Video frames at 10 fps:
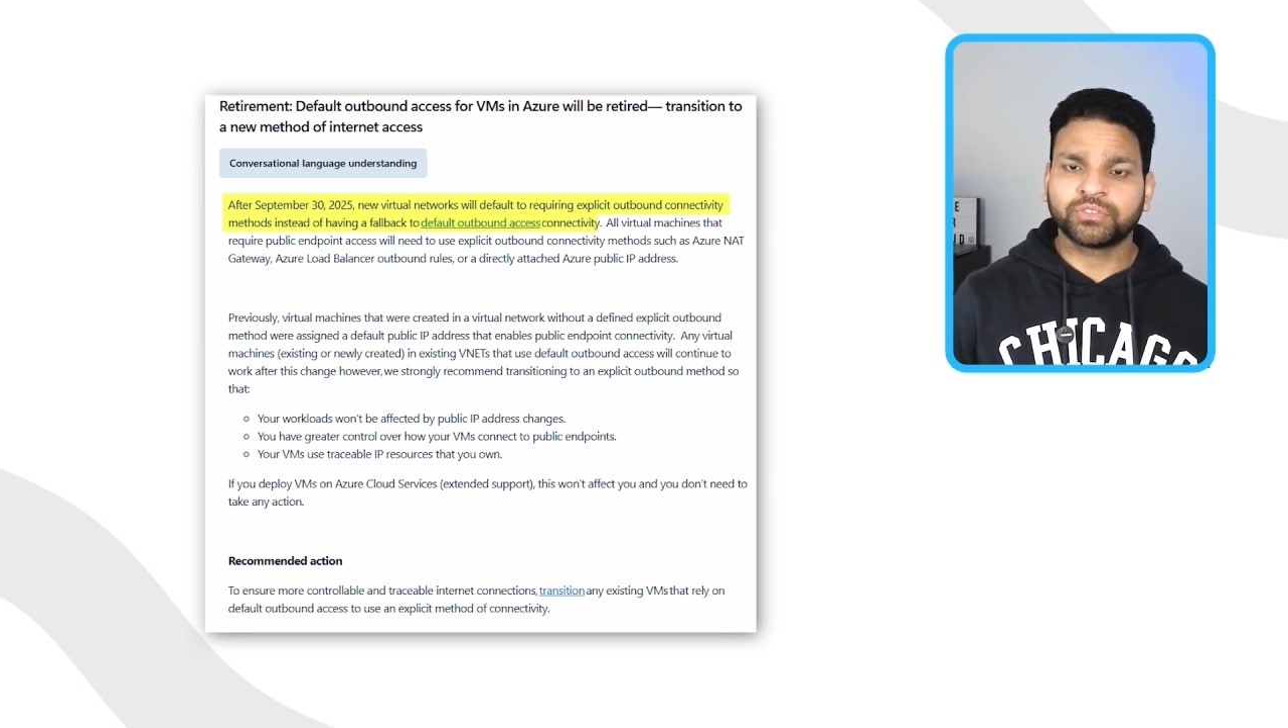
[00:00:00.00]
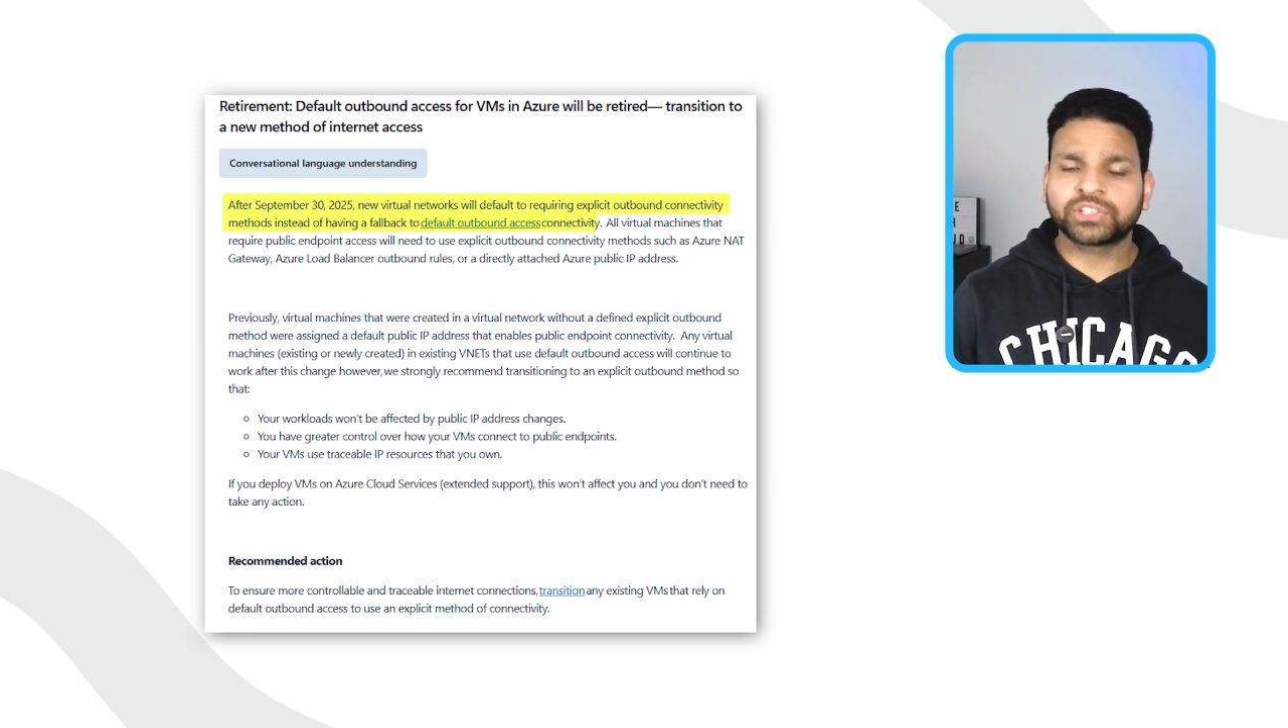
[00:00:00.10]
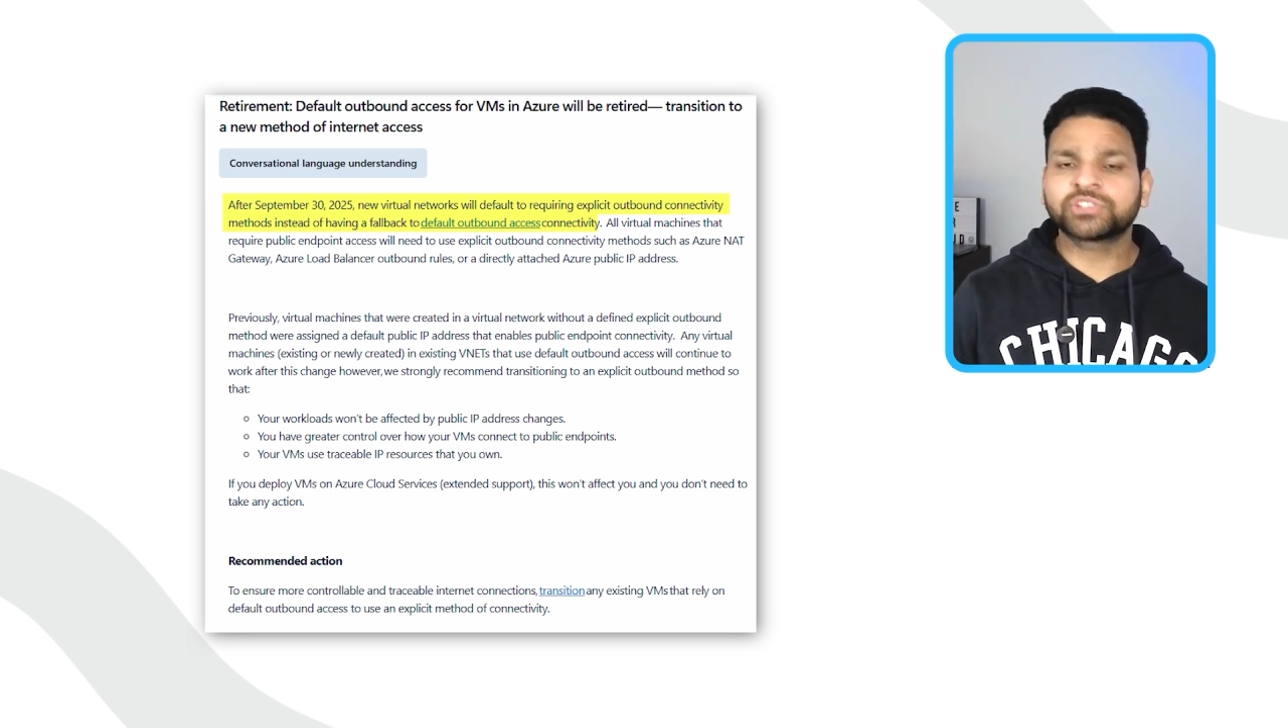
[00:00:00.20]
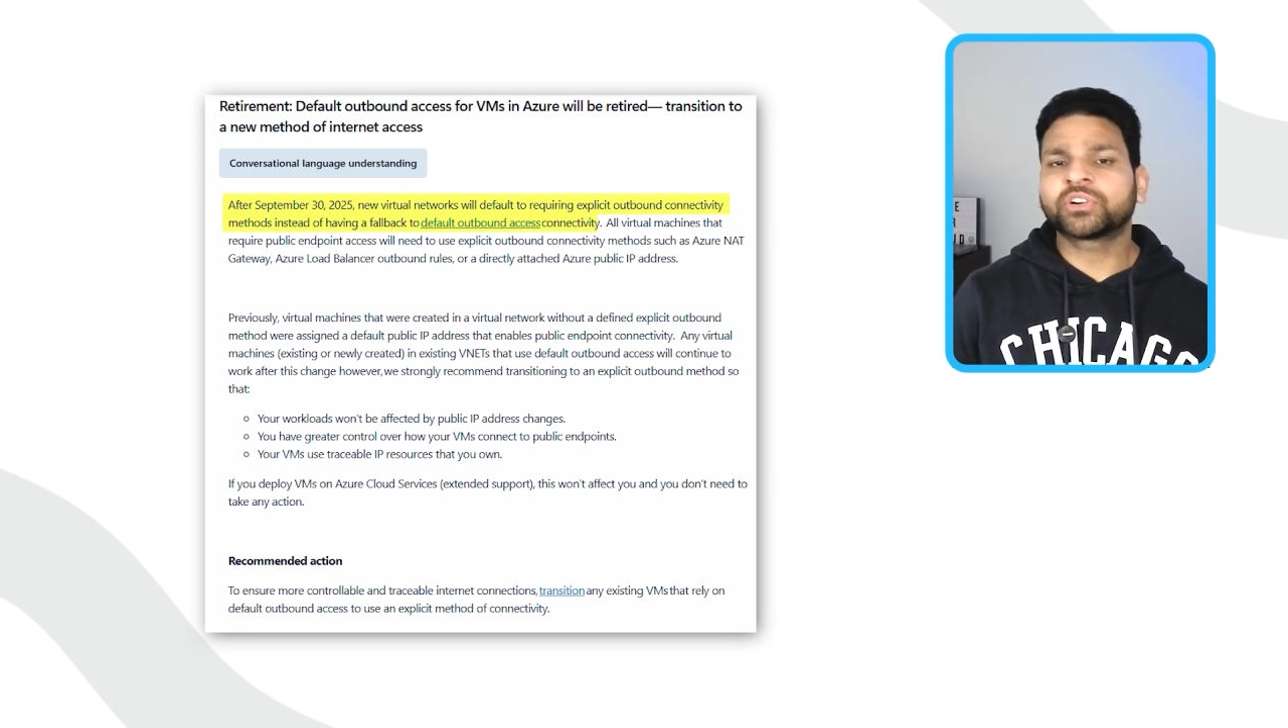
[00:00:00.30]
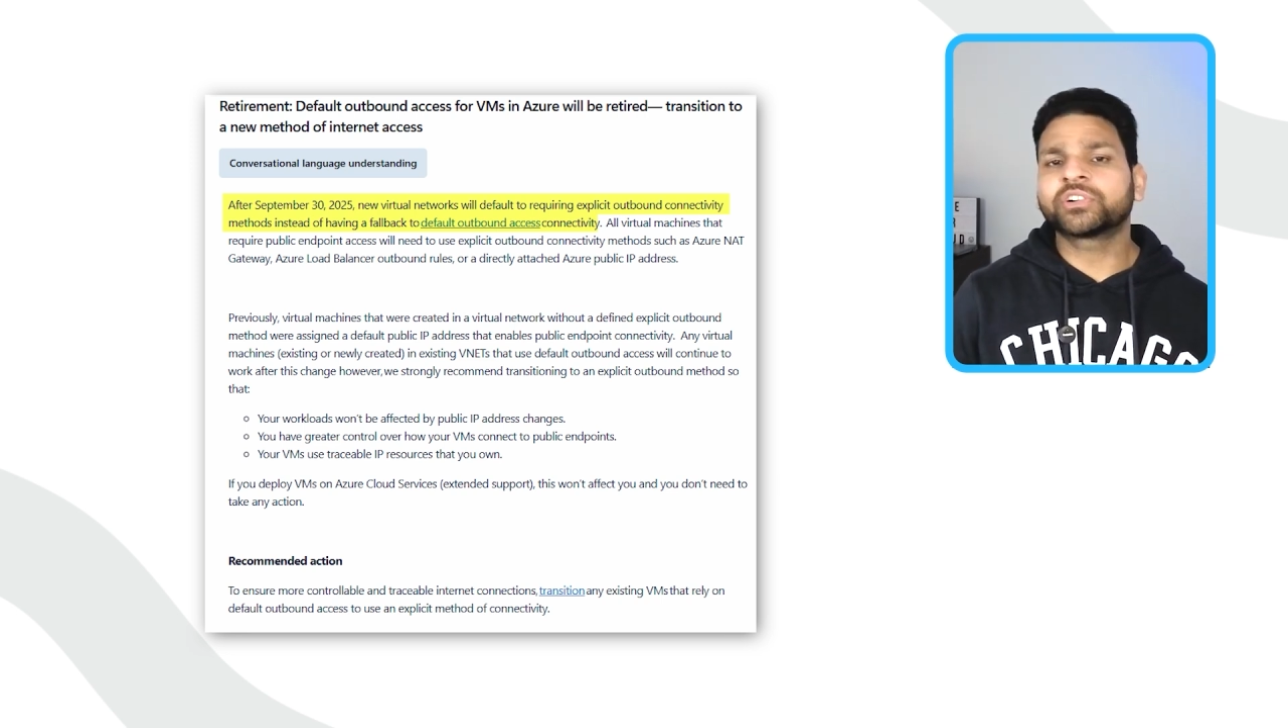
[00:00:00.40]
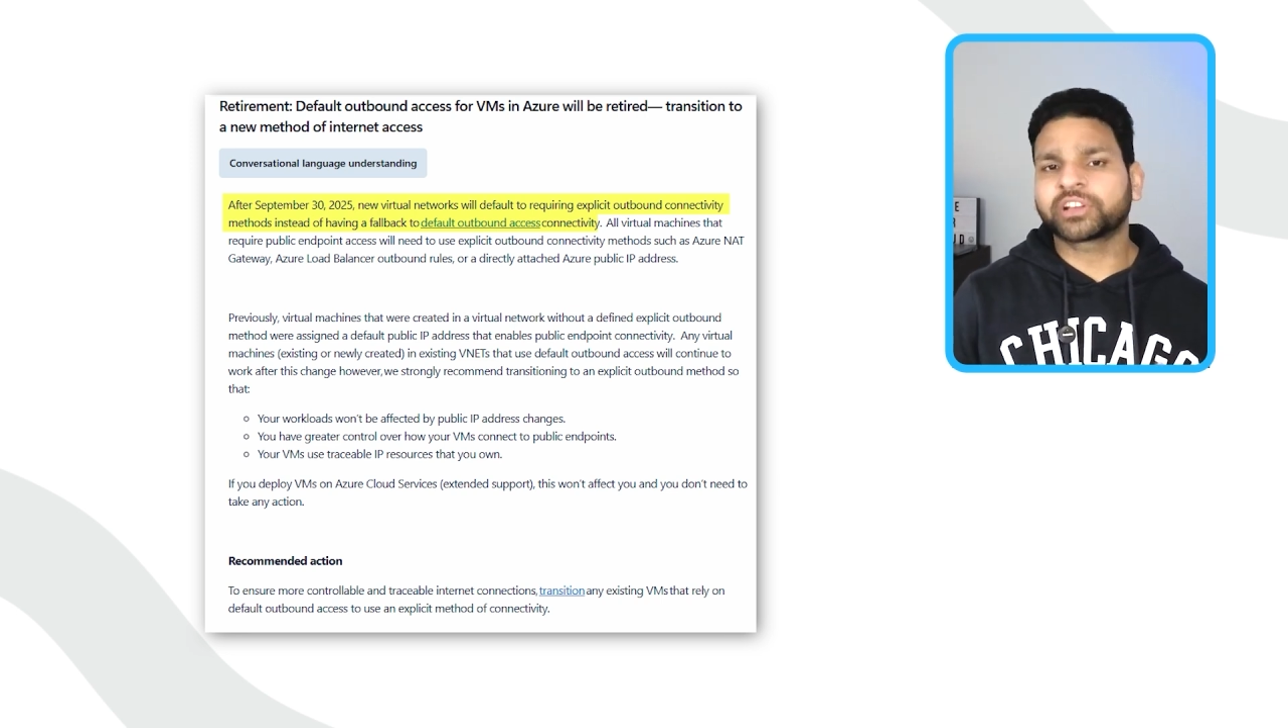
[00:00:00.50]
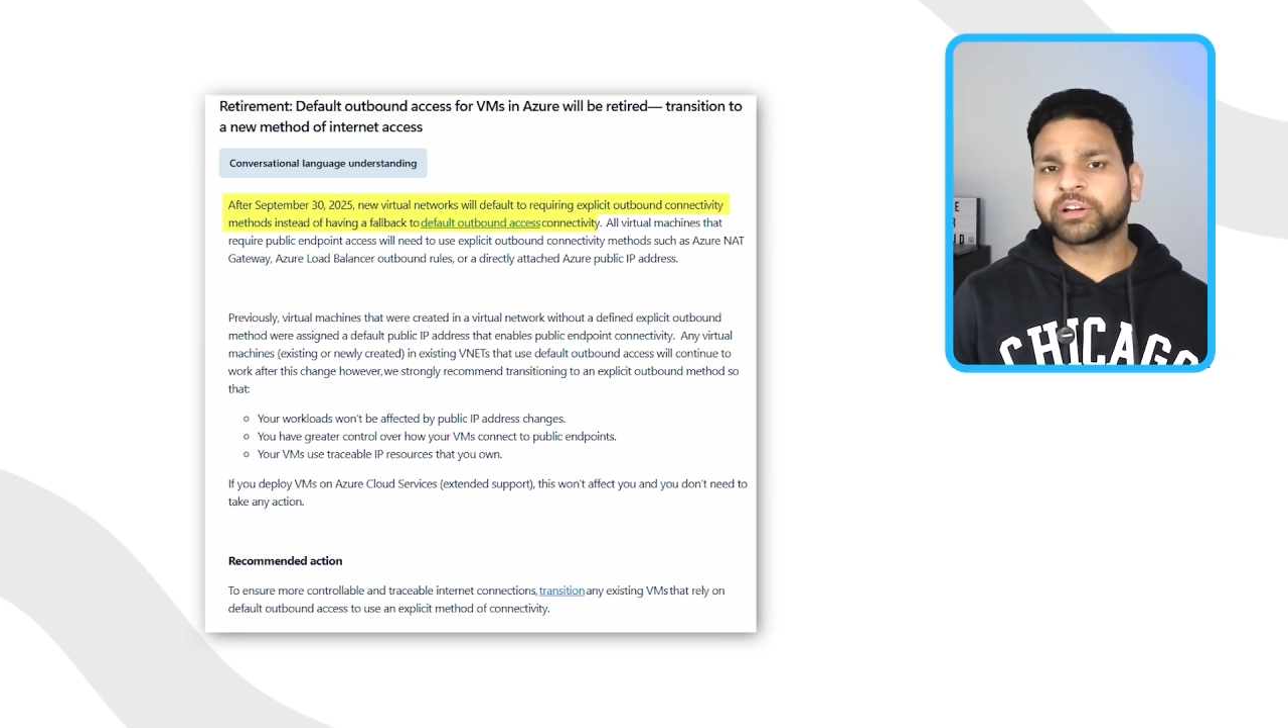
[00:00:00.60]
which is not